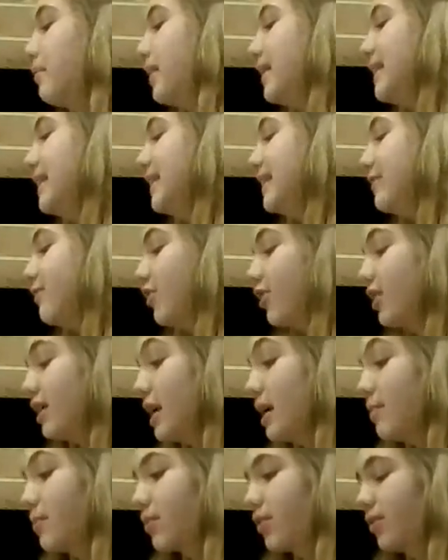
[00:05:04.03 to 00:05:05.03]
pleased for a
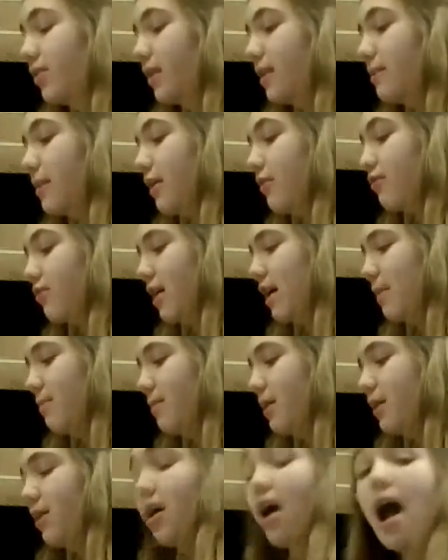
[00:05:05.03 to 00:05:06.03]
number who had been
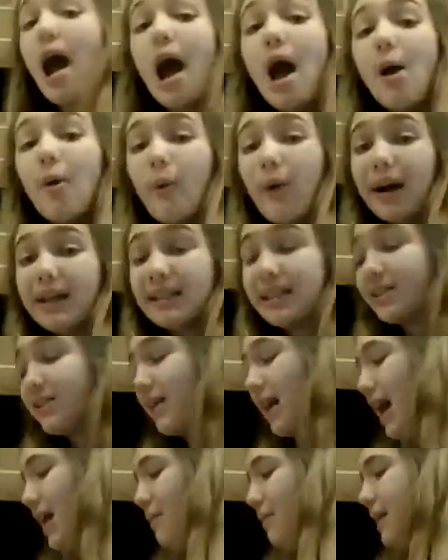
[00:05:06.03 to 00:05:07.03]
framed. Why so
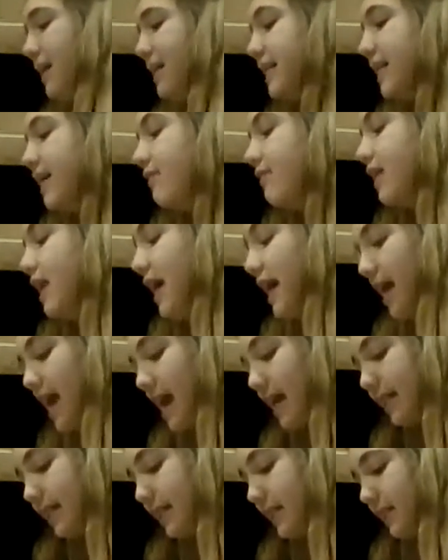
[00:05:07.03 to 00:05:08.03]
happy, Seven? I
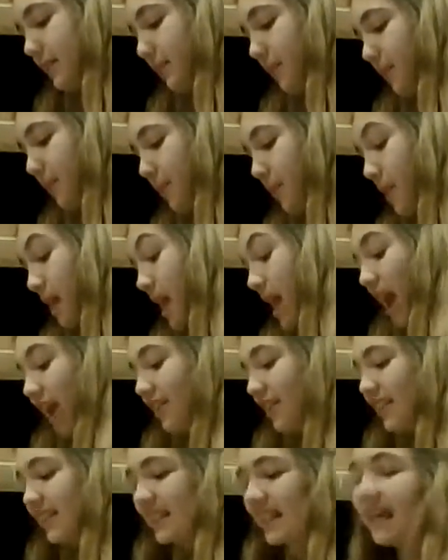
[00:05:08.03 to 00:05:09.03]
asked. I
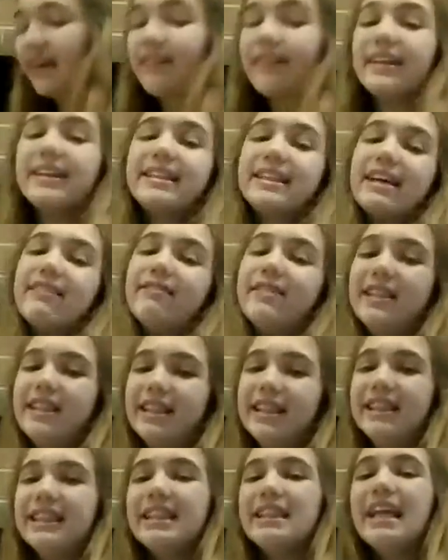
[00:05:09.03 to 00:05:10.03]
just sailed the seven
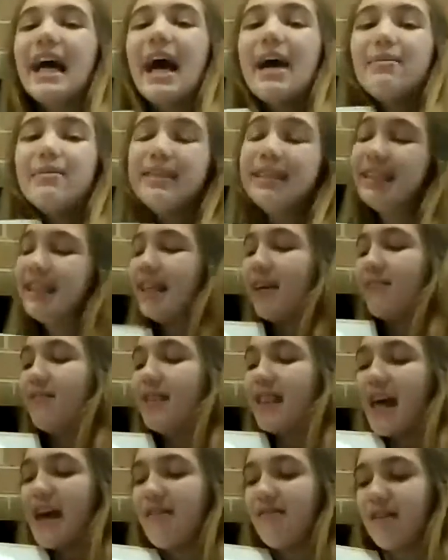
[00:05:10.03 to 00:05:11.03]
seas. I'm on
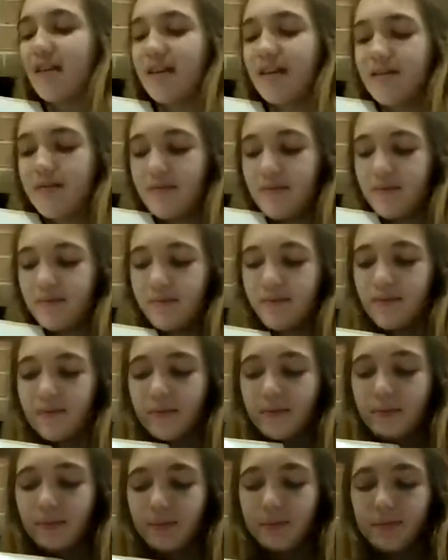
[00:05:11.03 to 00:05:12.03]
seventh heaven.
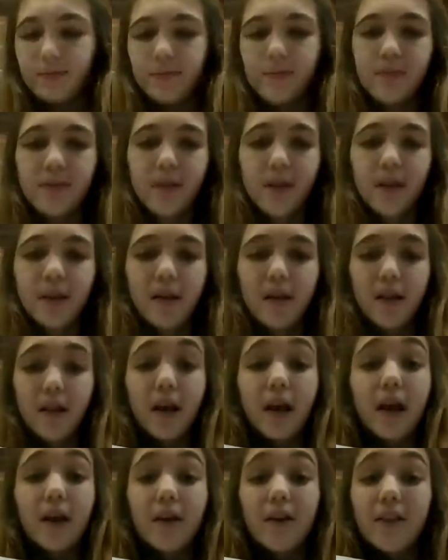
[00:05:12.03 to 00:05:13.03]

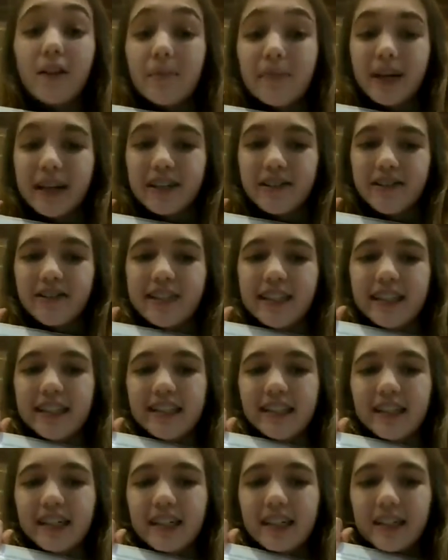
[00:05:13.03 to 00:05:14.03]
Look at all the pictures he
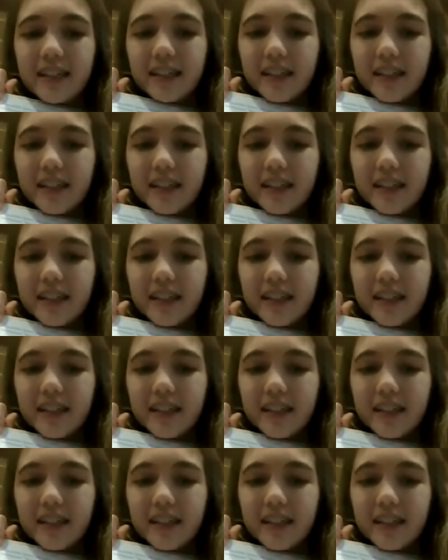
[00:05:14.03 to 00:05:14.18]
took.